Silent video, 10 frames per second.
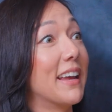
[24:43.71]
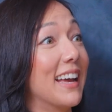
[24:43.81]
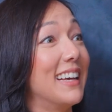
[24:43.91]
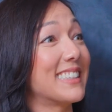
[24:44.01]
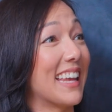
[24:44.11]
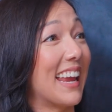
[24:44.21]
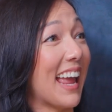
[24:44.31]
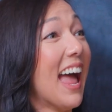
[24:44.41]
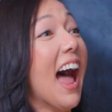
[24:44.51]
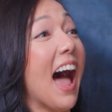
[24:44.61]
Because
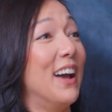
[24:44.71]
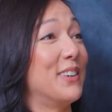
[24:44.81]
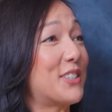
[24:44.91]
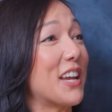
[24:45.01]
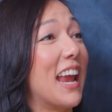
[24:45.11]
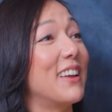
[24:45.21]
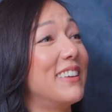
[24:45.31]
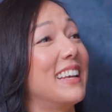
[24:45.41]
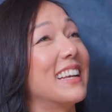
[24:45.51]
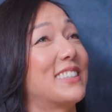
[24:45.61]
I was
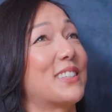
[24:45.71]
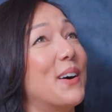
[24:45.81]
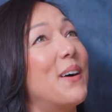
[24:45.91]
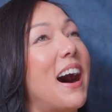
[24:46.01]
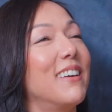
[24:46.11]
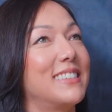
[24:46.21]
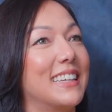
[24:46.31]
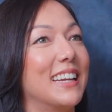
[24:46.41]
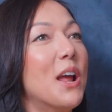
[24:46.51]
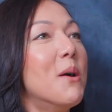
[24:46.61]
shaving so
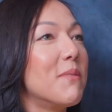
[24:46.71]
often.